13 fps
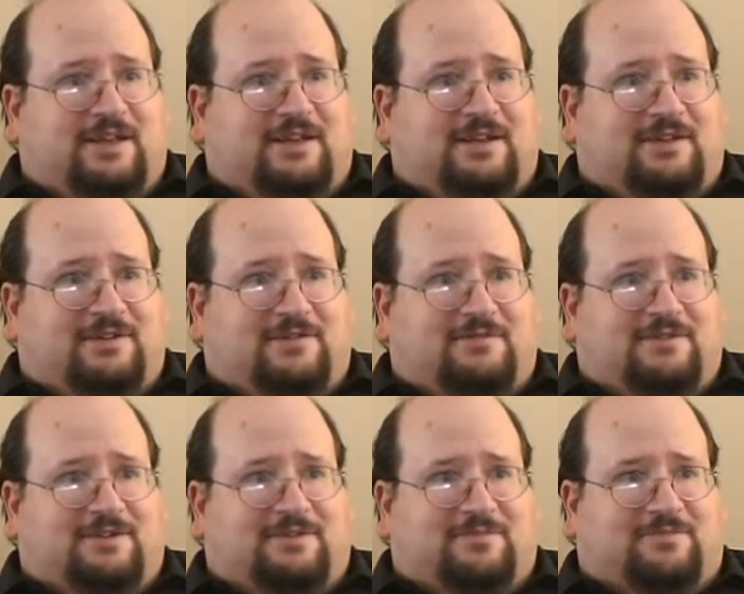
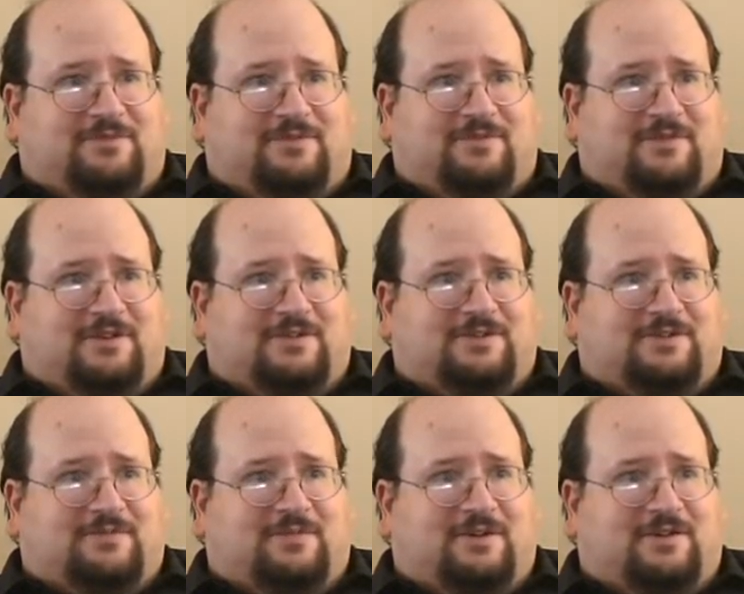ignorant
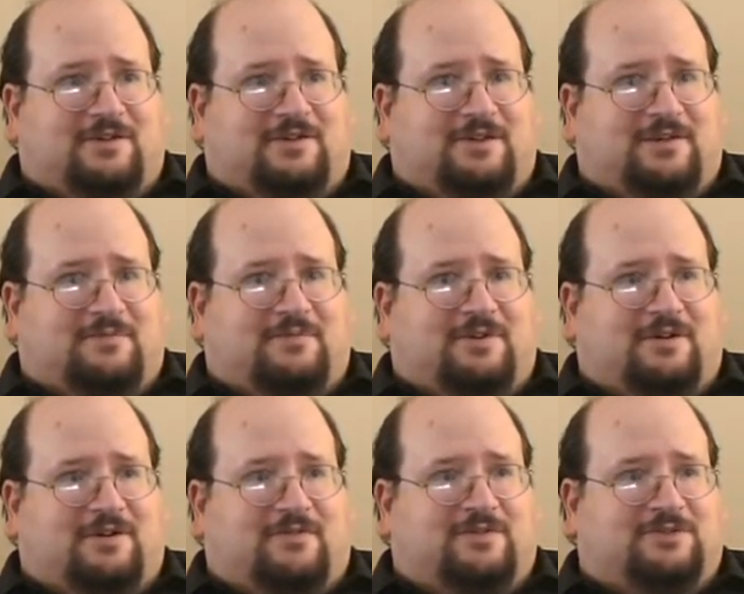professor by the name
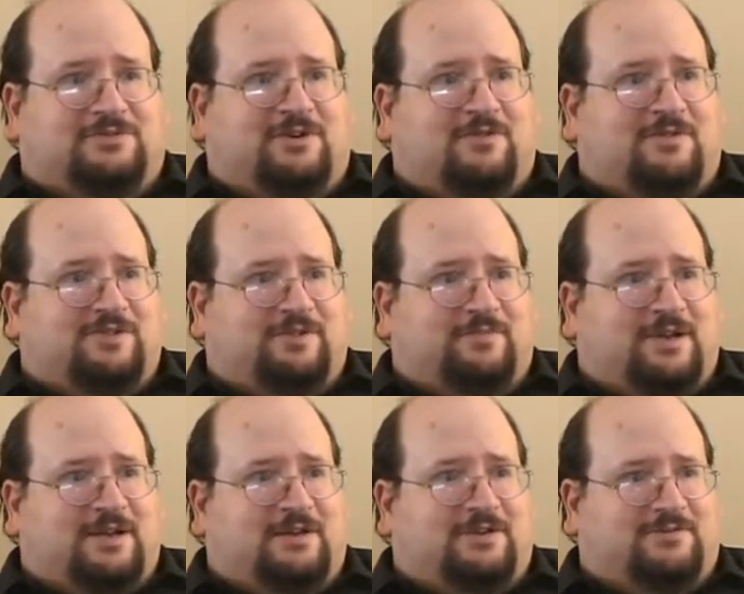of Dolores
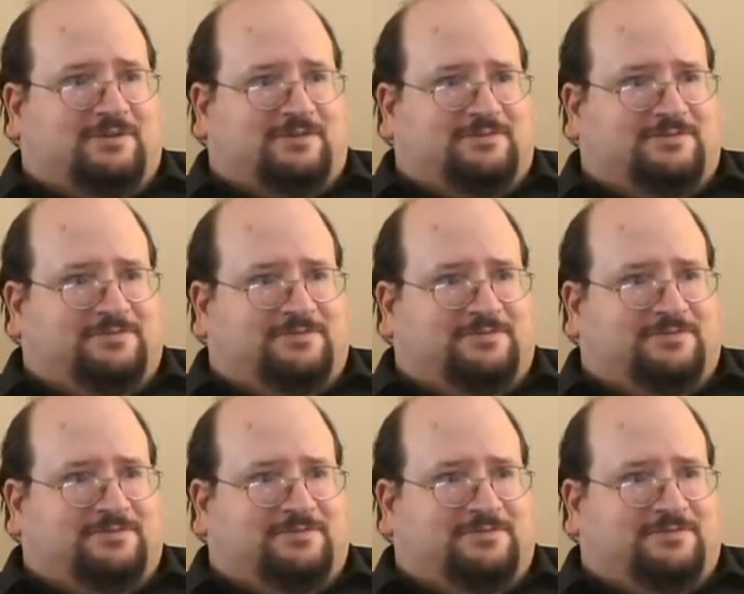DeManuel.